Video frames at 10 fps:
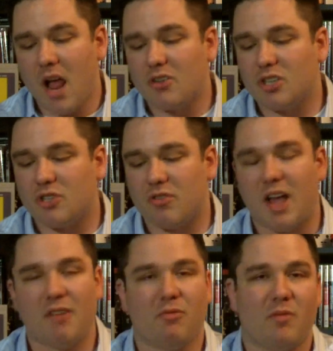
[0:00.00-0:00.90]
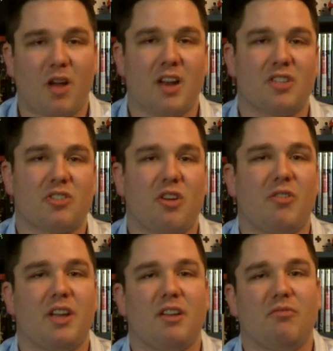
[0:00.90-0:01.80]
I also tried
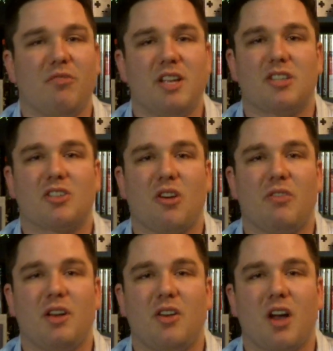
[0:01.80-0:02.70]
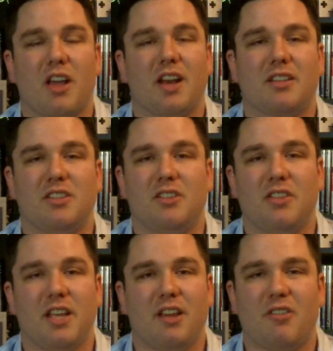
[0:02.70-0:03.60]
uninstalling it, reinstalling it, not connected
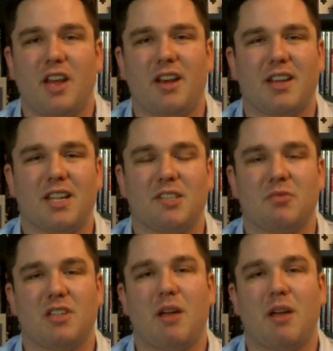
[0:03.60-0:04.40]
to the internet in case it